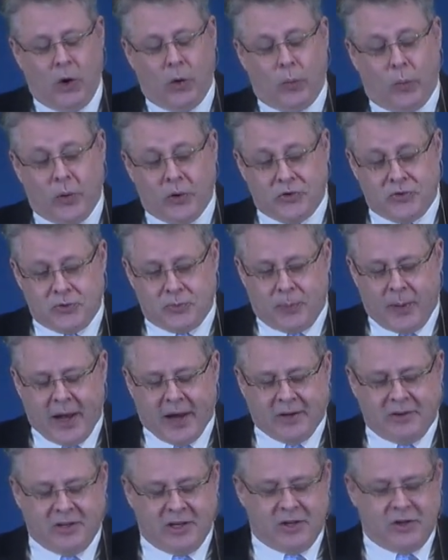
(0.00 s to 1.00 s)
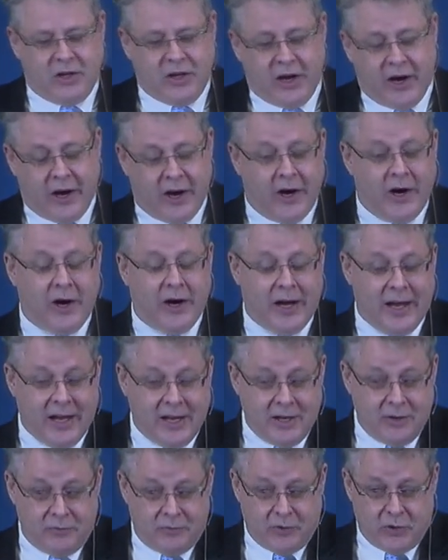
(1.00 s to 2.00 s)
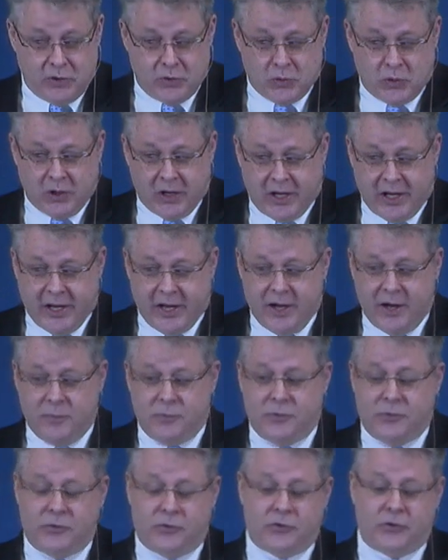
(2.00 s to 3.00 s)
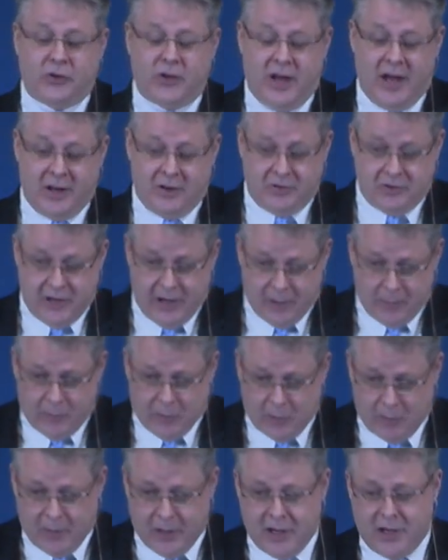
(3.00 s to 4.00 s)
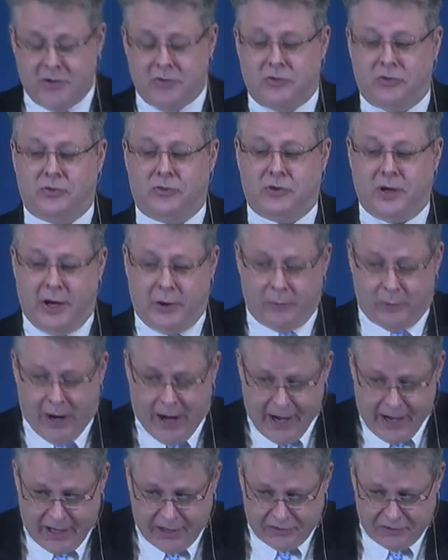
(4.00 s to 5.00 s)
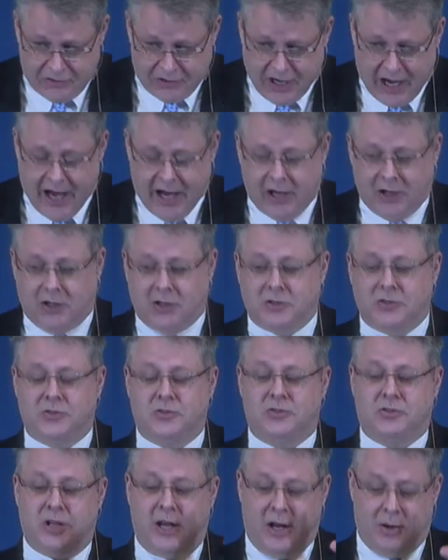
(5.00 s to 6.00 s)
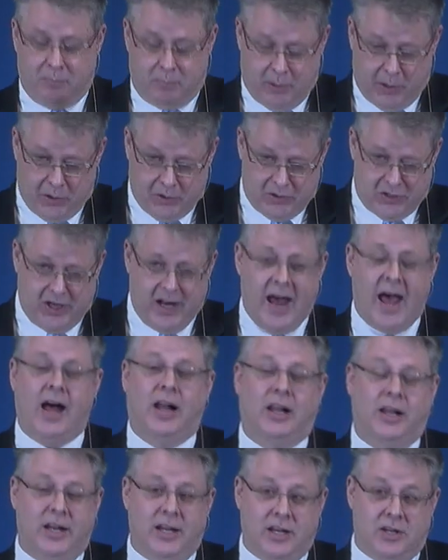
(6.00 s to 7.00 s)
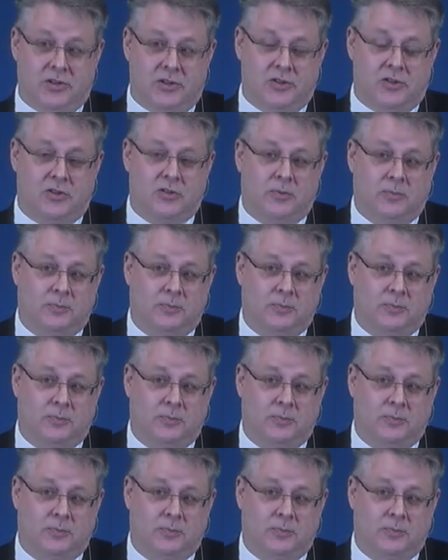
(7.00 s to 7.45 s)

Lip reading: respected their individual gifts and temperaments and writing styles and personalities.